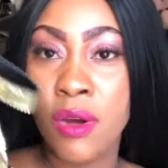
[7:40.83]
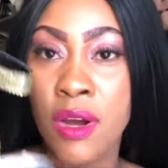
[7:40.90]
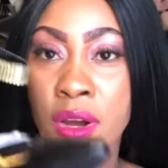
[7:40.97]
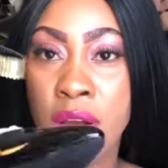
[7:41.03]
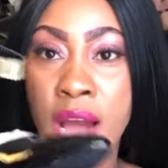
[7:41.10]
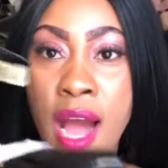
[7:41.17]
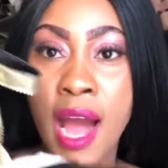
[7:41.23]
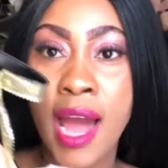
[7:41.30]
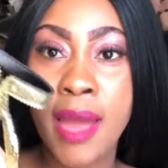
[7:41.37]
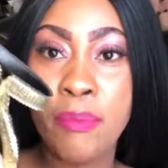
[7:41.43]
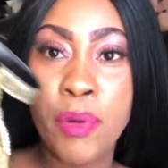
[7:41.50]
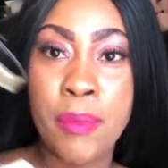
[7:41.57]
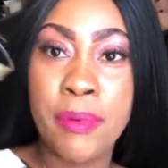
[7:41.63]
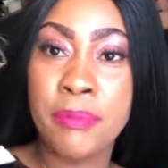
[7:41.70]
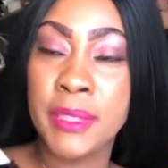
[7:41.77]
I
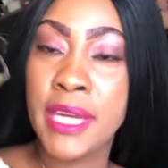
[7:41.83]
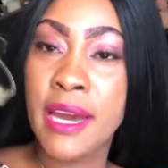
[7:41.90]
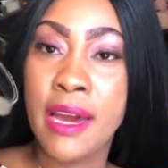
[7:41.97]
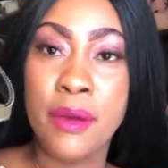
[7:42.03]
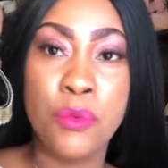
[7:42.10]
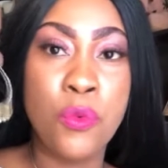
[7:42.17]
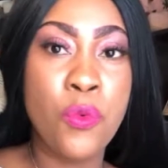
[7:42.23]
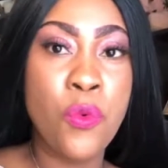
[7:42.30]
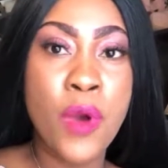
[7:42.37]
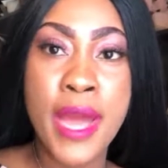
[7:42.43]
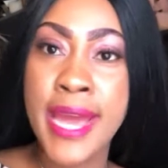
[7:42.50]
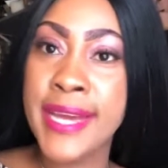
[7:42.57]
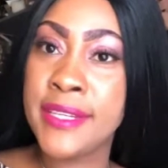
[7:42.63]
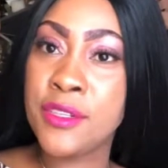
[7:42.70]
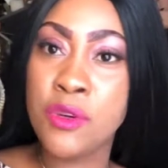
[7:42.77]
probably had
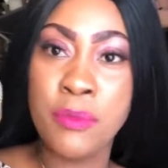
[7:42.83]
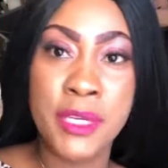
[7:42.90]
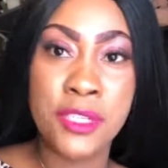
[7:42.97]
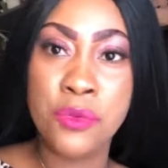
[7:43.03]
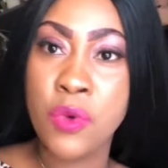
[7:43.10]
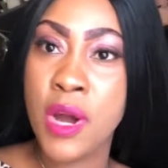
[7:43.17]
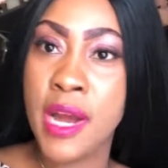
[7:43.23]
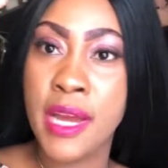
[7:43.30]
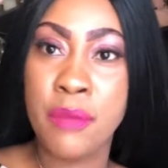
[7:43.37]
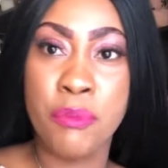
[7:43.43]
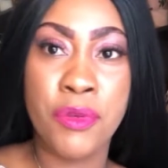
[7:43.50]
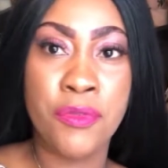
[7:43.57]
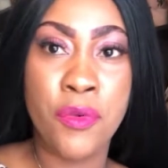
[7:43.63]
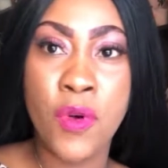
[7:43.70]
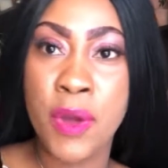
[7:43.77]
way too much wine
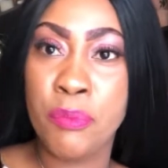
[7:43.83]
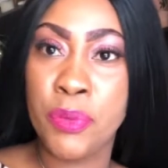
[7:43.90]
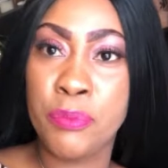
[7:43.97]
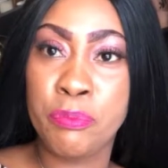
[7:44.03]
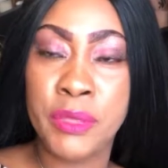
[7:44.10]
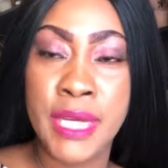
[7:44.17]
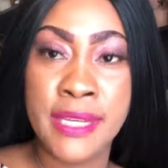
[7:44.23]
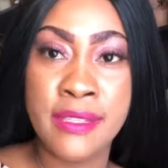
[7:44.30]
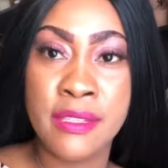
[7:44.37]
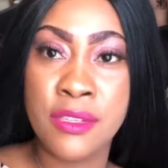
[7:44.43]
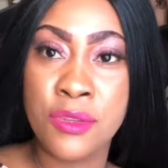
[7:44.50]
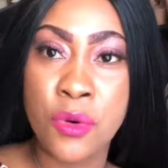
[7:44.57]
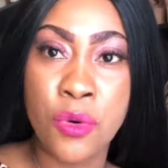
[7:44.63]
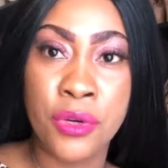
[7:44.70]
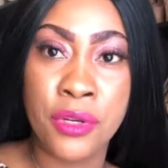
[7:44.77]
before I placed this
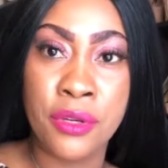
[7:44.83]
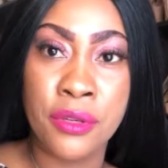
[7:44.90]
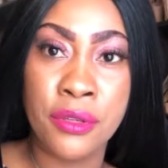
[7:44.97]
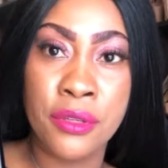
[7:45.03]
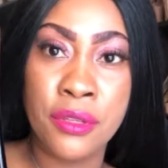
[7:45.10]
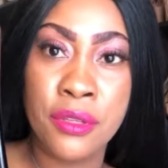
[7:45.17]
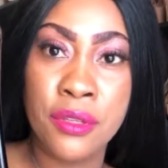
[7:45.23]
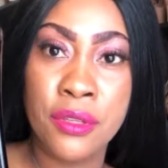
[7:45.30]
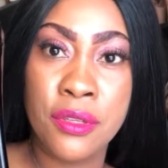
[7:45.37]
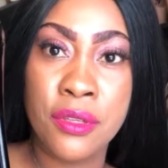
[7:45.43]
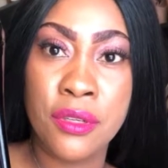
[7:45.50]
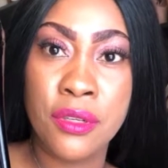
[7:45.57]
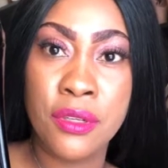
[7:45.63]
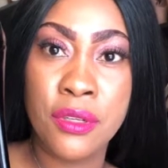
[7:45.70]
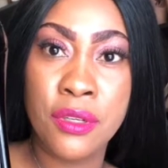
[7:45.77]
order.
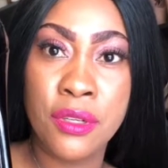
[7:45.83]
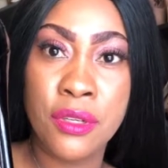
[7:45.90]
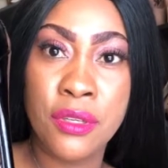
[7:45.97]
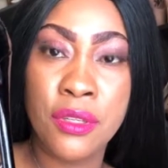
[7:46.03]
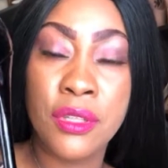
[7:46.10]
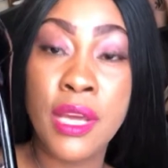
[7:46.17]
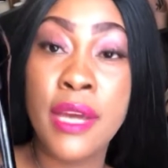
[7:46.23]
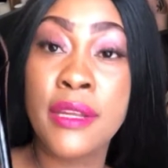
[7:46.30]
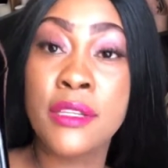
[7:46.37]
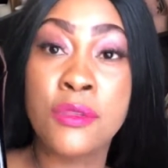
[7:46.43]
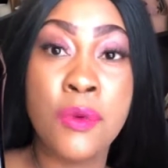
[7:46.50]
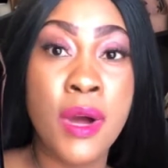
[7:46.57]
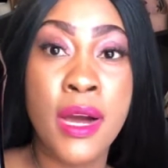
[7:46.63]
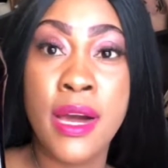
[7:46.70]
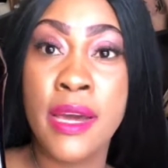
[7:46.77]
That is
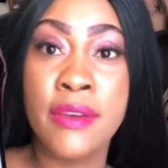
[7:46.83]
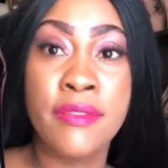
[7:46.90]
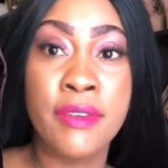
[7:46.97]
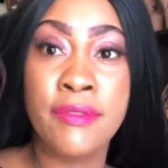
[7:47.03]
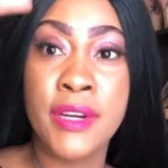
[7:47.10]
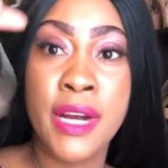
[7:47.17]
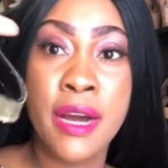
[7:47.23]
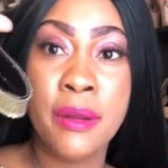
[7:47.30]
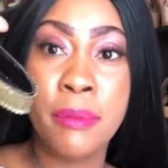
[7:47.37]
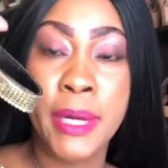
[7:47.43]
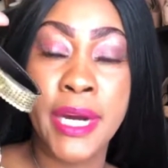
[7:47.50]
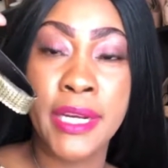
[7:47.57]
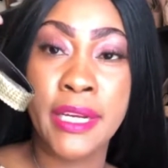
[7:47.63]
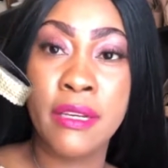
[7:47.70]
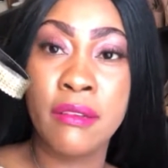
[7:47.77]
why I even forgot about it.